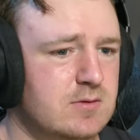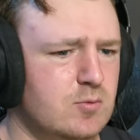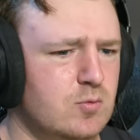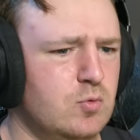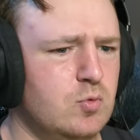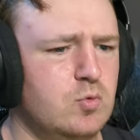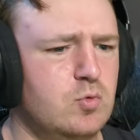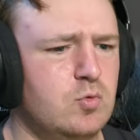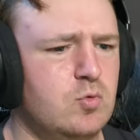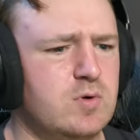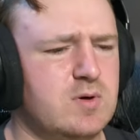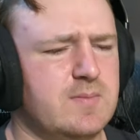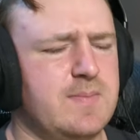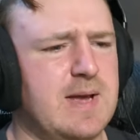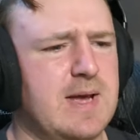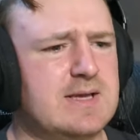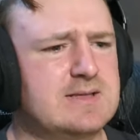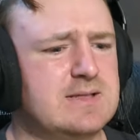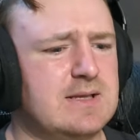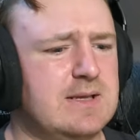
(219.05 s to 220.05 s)
Ooh, what a
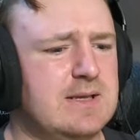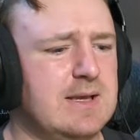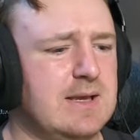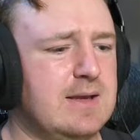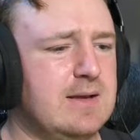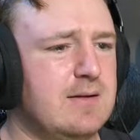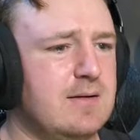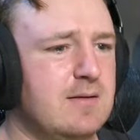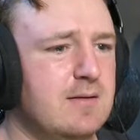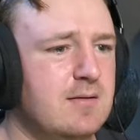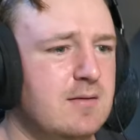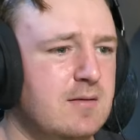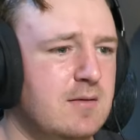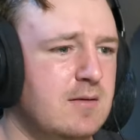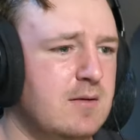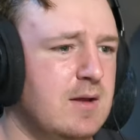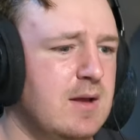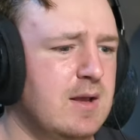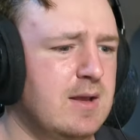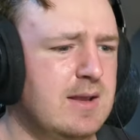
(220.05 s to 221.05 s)
pass again.
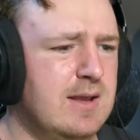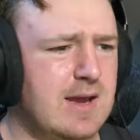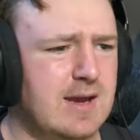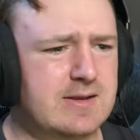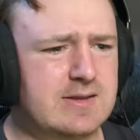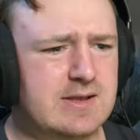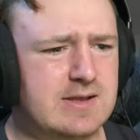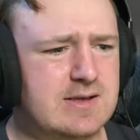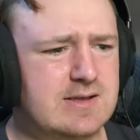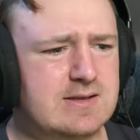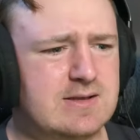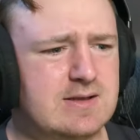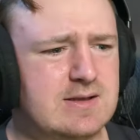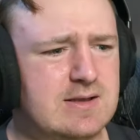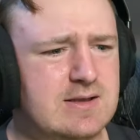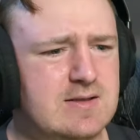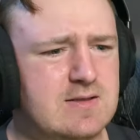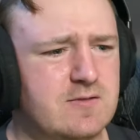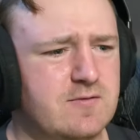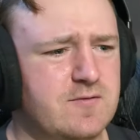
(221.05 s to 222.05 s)
Yeah, I think
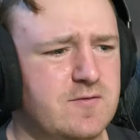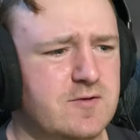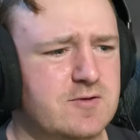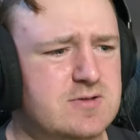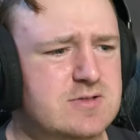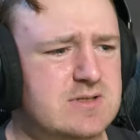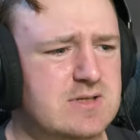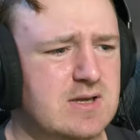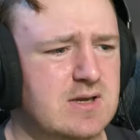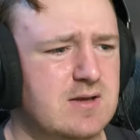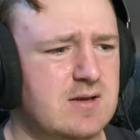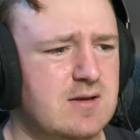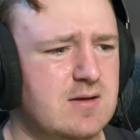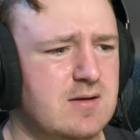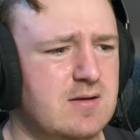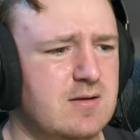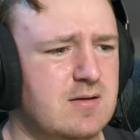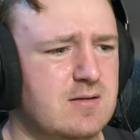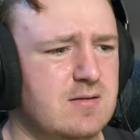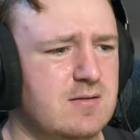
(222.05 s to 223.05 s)
in the first
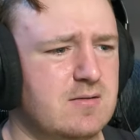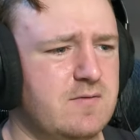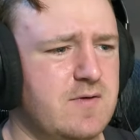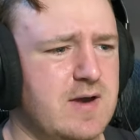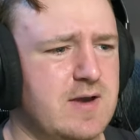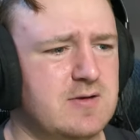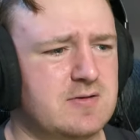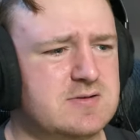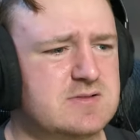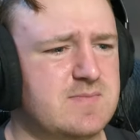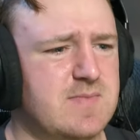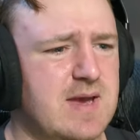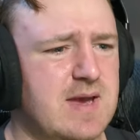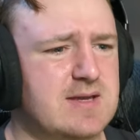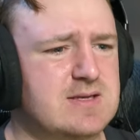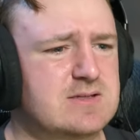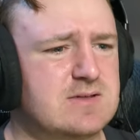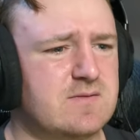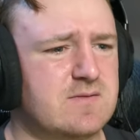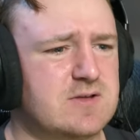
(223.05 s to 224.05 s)
finals
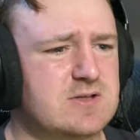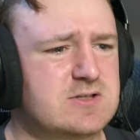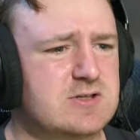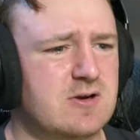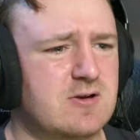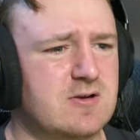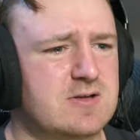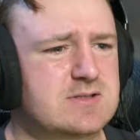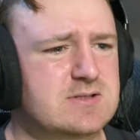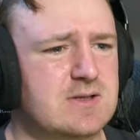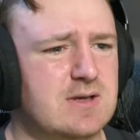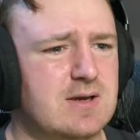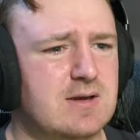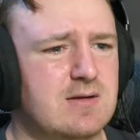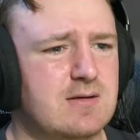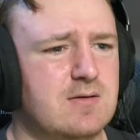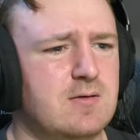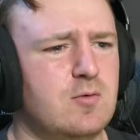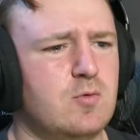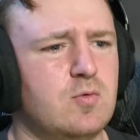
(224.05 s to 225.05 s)
match of the Sharks.
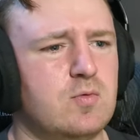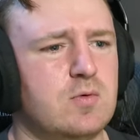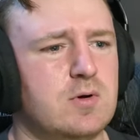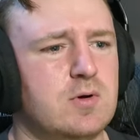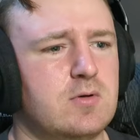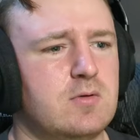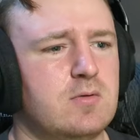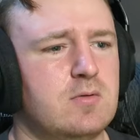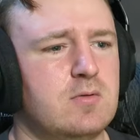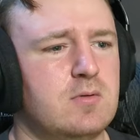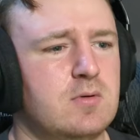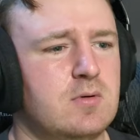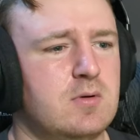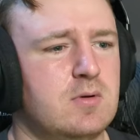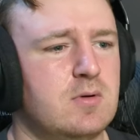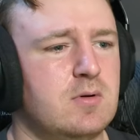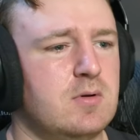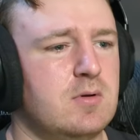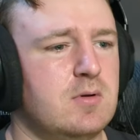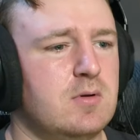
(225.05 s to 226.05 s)
Oh, whoa.
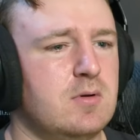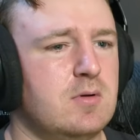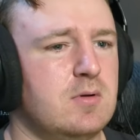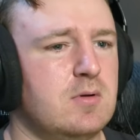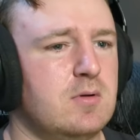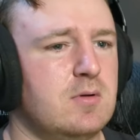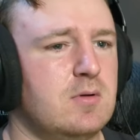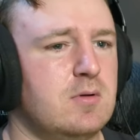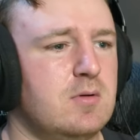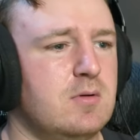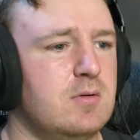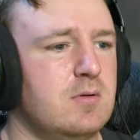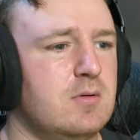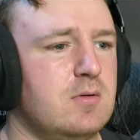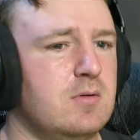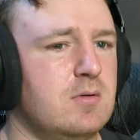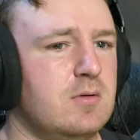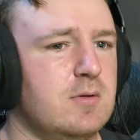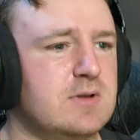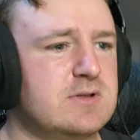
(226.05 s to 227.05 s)

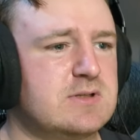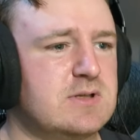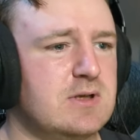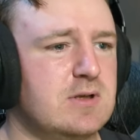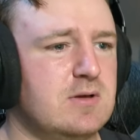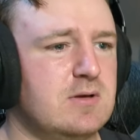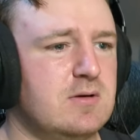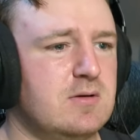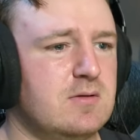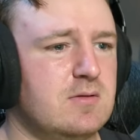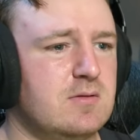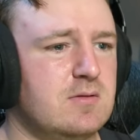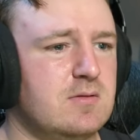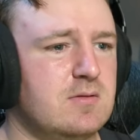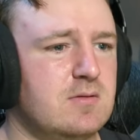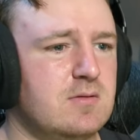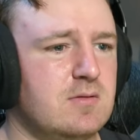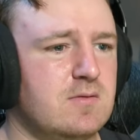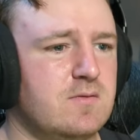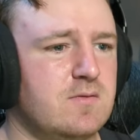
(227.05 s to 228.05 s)
Oh, they're saying
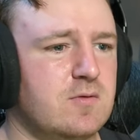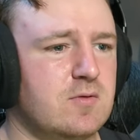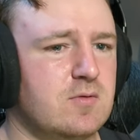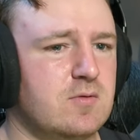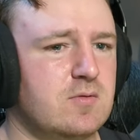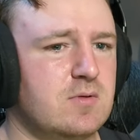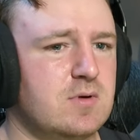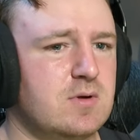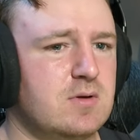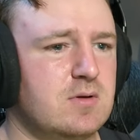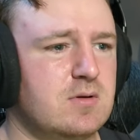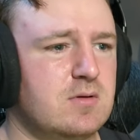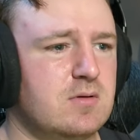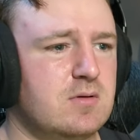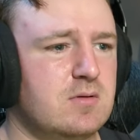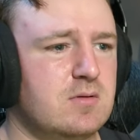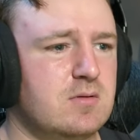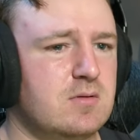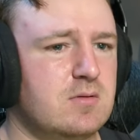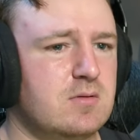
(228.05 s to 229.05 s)
forward.
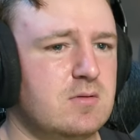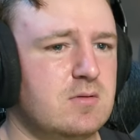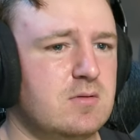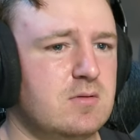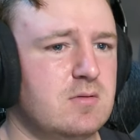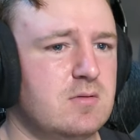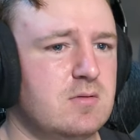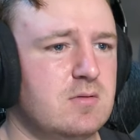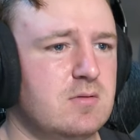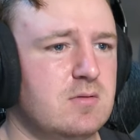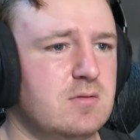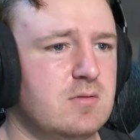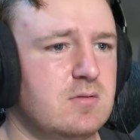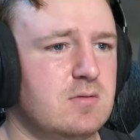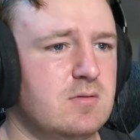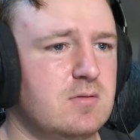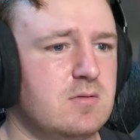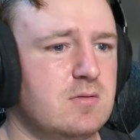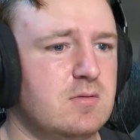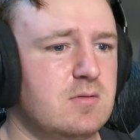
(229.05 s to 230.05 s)

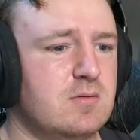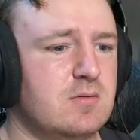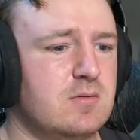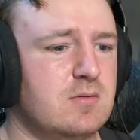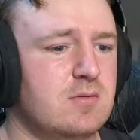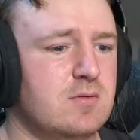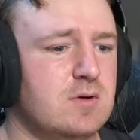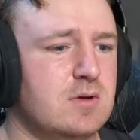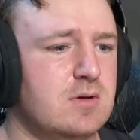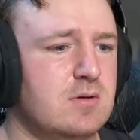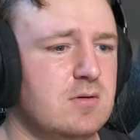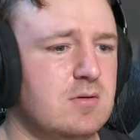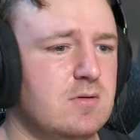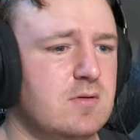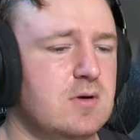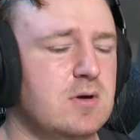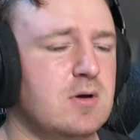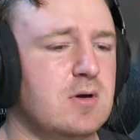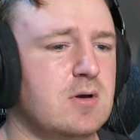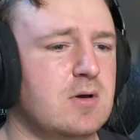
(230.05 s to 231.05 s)
Or what? Oh,
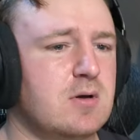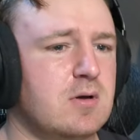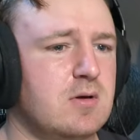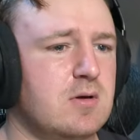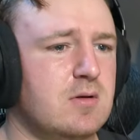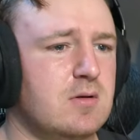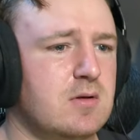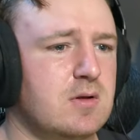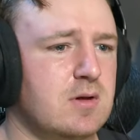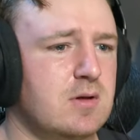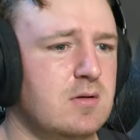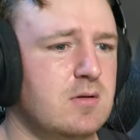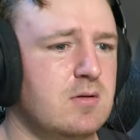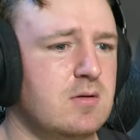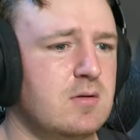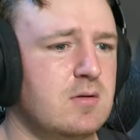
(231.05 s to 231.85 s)
a knock on? Okay.